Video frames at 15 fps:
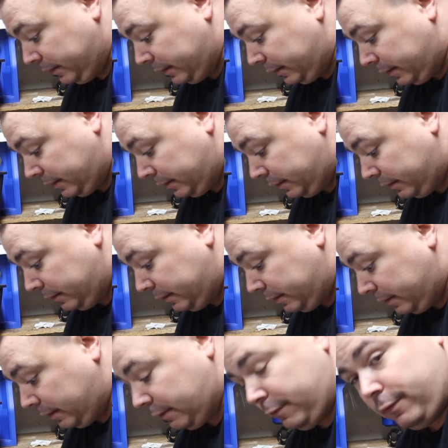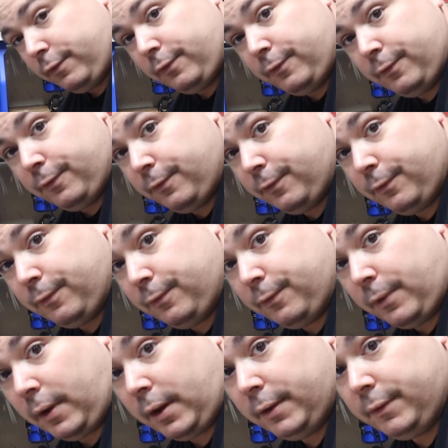And
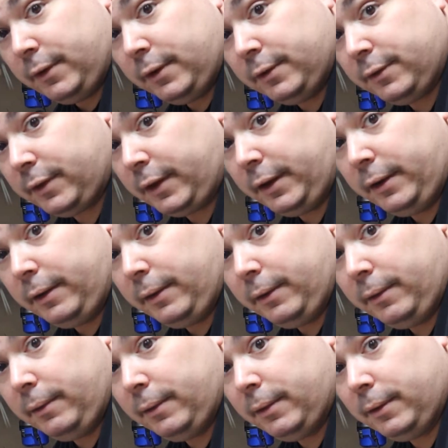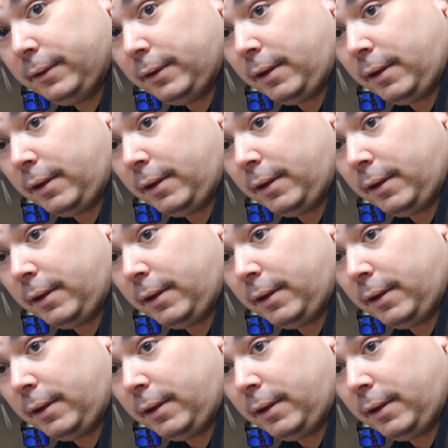5 years later,